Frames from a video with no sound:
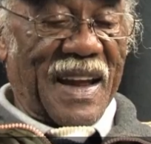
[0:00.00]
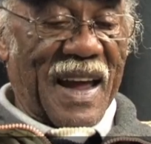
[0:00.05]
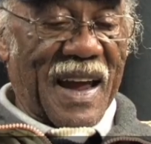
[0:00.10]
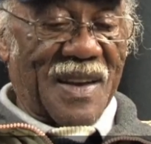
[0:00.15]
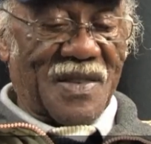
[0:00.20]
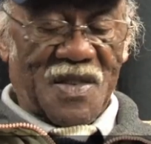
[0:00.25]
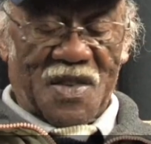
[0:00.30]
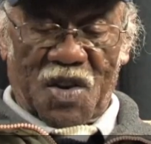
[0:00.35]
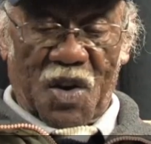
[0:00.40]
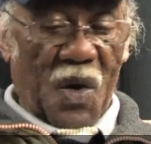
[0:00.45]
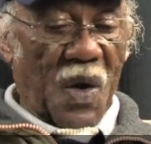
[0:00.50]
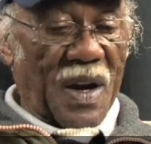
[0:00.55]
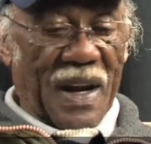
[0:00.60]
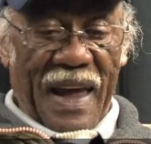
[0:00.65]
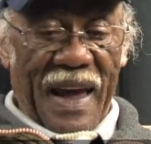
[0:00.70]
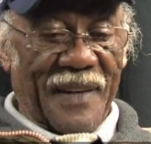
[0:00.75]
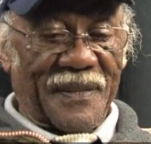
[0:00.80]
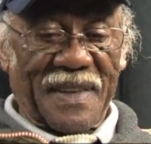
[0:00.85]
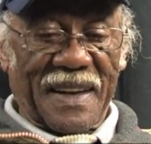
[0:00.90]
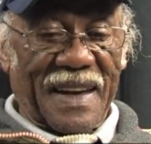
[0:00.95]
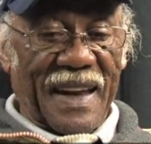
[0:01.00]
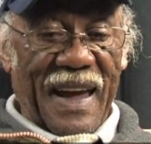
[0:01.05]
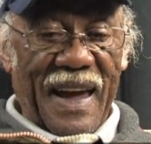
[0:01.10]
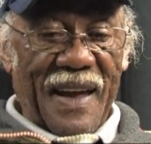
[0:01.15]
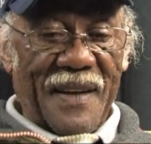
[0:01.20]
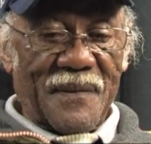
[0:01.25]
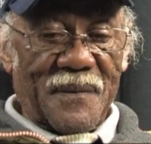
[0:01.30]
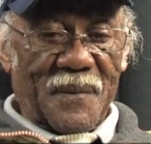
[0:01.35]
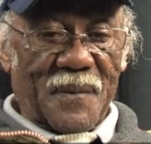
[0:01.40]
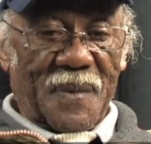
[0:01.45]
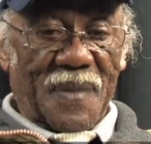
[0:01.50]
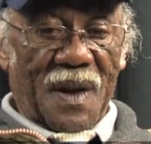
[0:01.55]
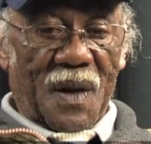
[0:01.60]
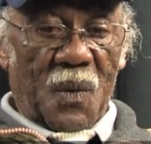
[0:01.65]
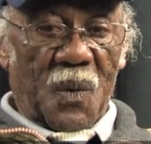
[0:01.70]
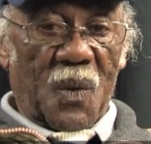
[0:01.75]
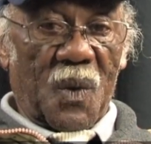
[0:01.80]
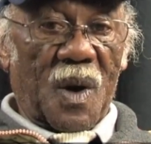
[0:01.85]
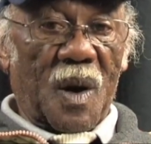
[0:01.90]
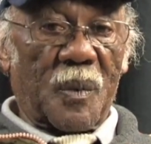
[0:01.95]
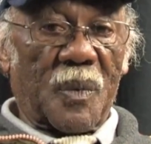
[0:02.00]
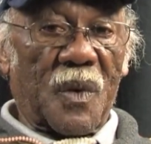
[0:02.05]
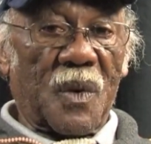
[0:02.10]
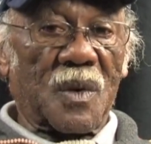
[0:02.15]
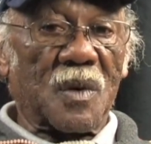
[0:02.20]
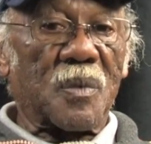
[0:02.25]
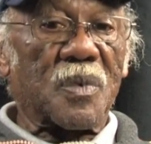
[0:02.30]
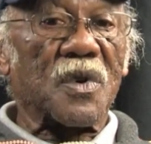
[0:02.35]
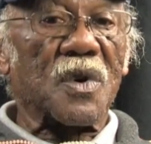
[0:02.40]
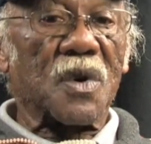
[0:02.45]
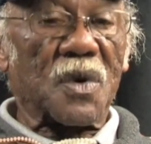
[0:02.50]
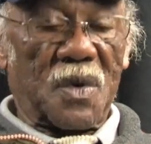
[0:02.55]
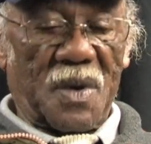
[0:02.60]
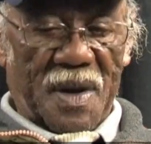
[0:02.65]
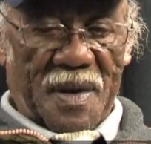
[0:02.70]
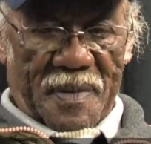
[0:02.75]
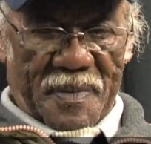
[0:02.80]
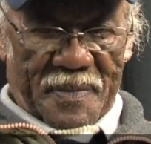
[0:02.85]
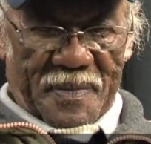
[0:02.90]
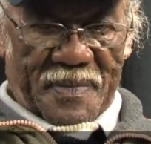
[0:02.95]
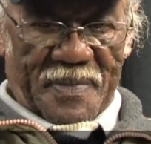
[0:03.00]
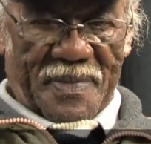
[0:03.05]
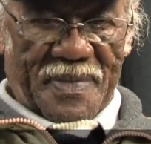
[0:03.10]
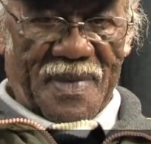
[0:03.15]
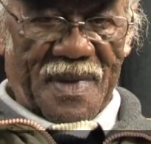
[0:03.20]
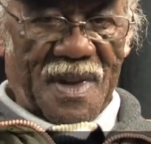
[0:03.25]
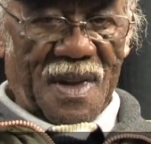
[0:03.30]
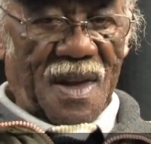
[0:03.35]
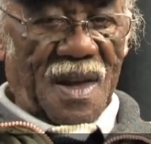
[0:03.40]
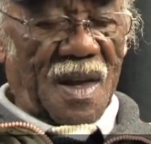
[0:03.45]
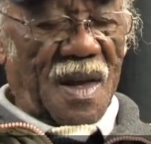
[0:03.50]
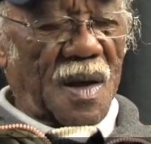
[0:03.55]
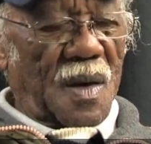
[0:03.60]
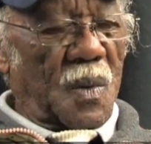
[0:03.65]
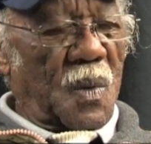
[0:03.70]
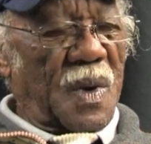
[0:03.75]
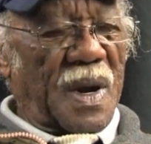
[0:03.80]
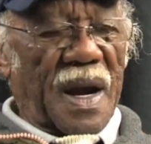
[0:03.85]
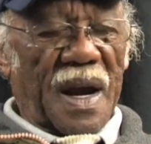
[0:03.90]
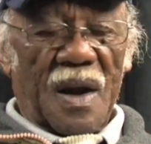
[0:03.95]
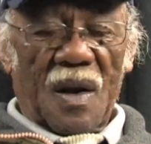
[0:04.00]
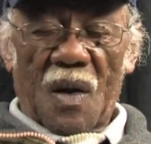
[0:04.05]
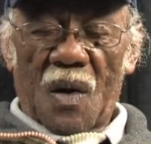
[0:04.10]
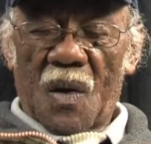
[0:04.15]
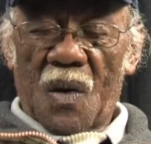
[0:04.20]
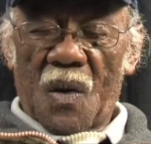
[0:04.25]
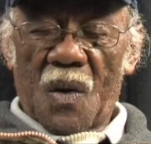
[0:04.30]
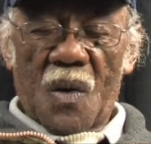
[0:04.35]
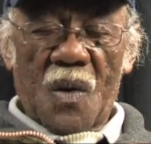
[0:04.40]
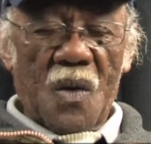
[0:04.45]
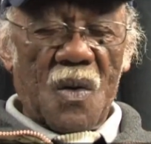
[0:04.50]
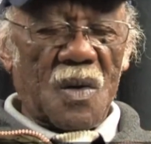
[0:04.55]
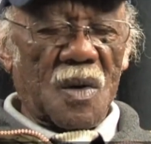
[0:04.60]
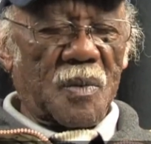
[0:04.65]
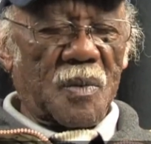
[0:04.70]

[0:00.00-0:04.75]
shortly after that, we went up on the brewery. We had all the